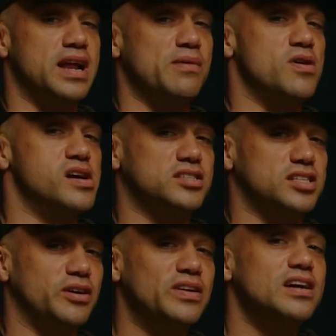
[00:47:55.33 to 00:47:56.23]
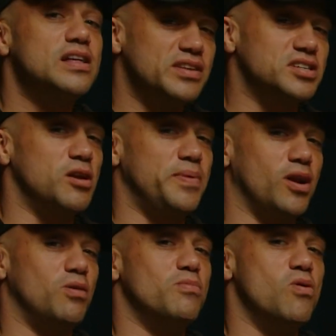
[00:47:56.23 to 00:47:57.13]
Network. So there's going to be a
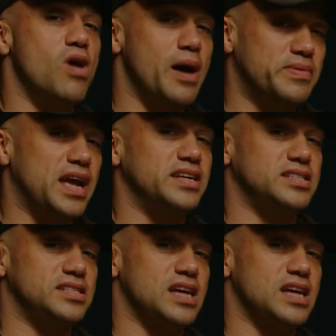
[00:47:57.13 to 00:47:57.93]
lot more updates